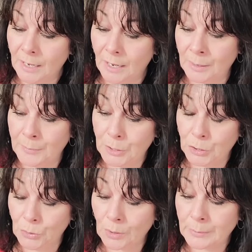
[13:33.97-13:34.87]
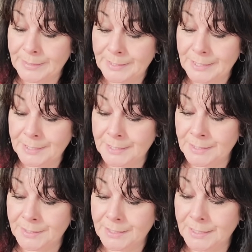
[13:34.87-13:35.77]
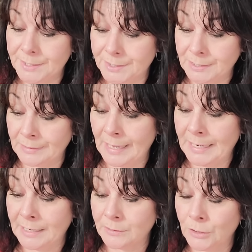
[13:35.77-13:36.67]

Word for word: Um, your resistance is delaying.